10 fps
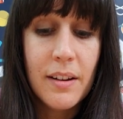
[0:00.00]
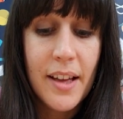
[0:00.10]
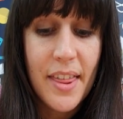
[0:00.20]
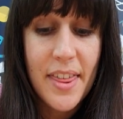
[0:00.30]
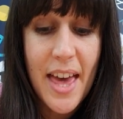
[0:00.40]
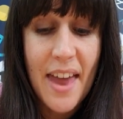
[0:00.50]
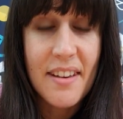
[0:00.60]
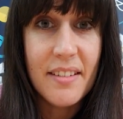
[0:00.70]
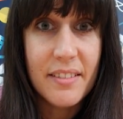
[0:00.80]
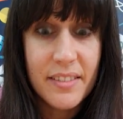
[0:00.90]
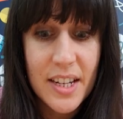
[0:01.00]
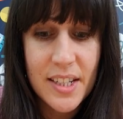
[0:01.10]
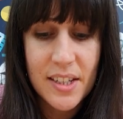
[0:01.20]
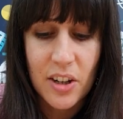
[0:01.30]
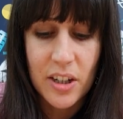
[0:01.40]
And then they
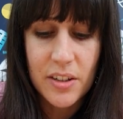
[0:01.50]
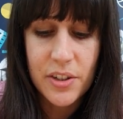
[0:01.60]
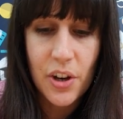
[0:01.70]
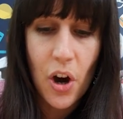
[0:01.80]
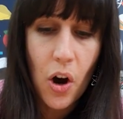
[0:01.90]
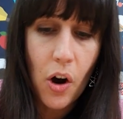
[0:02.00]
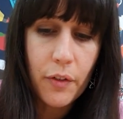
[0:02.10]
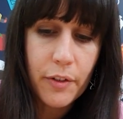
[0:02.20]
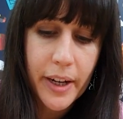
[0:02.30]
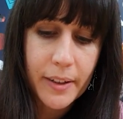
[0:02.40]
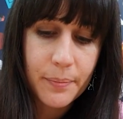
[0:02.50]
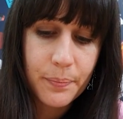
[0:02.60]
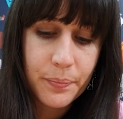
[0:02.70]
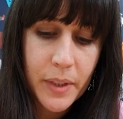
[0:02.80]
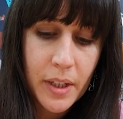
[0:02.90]
start hovering.
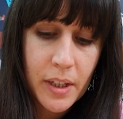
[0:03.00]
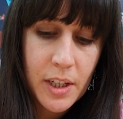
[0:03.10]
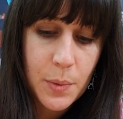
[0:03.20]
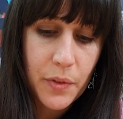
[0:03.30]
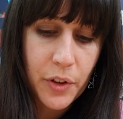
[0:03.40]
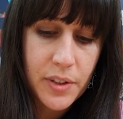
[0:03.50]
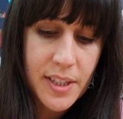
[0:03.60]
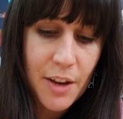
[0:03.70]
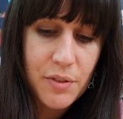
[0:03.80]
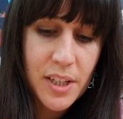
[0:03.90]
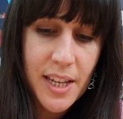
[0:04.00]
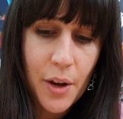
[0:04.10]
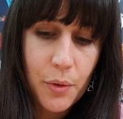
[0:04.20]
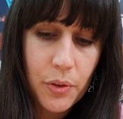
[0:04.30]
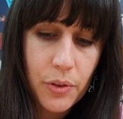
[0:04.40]
So we've got south to
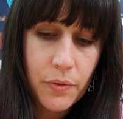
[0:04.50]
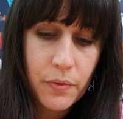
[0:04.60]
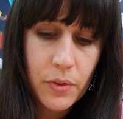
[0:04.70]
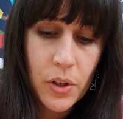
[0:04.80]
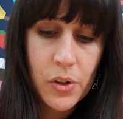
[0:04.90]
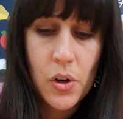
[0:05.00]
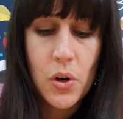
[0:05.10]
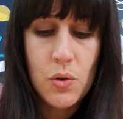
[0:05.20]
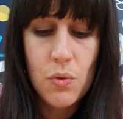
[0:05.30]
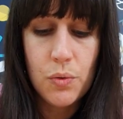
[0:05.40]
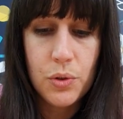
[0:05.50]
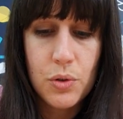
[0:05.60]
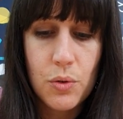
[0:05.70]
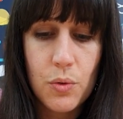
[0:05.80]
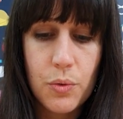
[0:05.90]
south, north to
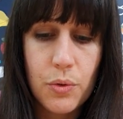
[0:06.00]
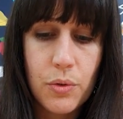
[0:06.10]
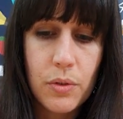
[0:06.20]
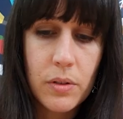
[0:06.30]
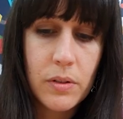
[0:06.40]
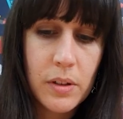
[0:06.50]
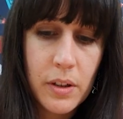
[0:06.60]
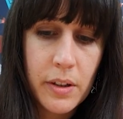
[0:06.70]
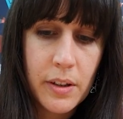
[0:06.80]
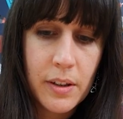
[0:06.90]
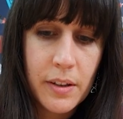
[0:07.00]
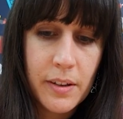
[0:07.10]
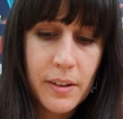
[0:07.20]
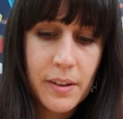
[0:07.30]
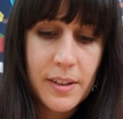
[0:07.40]
north,
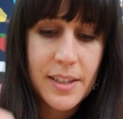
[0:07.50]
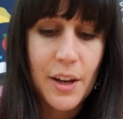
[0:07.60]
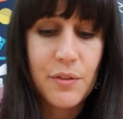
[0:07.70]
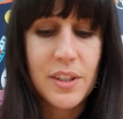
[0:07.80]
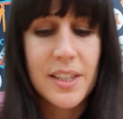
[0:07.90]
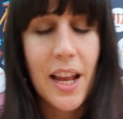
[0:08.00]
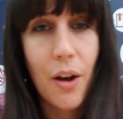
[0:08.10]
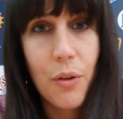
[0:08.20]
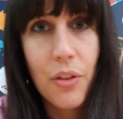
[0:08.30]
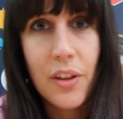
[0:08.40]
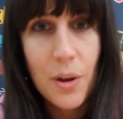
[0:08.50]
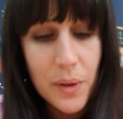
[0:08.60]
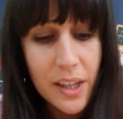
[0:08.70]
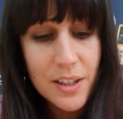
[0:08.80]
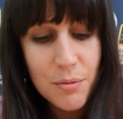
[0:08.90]
south to south. And we
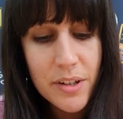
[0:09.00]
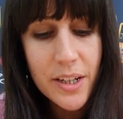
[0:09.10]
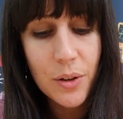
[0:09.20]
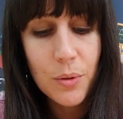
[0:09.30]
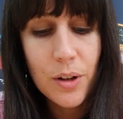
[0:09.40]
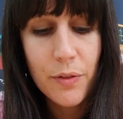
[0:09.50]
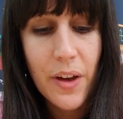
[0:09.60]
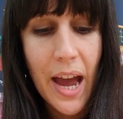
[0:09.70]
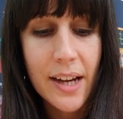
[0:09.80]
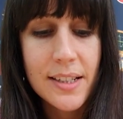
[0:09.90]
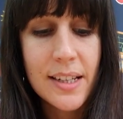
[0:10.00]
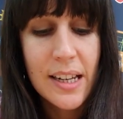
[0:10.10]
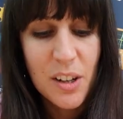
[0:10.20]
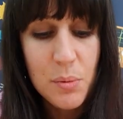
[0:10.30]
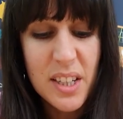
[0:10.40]
get this really cool effect.
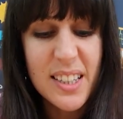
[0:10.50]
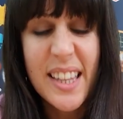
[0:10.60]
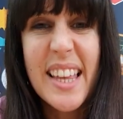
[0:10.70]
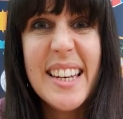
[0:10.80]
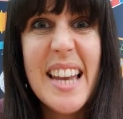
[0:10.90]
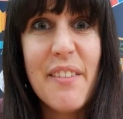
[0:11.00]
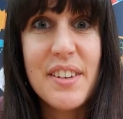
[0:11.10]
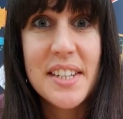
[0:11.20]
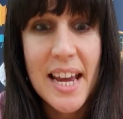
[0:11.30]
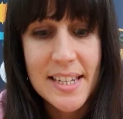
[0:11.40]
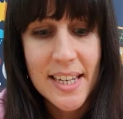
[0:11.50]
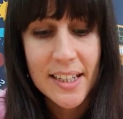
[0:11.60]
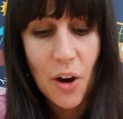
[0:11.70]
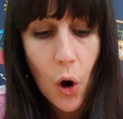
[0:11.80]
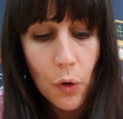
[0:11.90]
It almost looks like they're levitating,
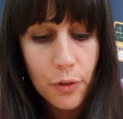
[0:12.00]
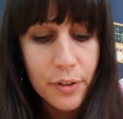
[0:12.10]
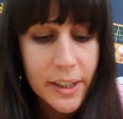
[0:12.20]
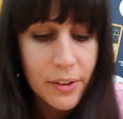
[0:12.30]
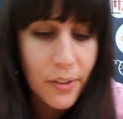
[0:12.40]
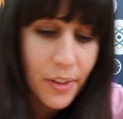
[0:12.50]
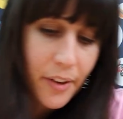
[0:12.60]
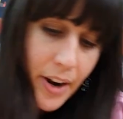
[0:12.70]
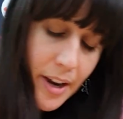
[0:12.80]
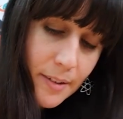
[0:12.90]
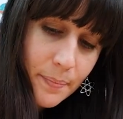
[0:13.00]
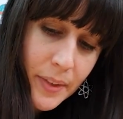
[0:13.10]
they're hovering on their own.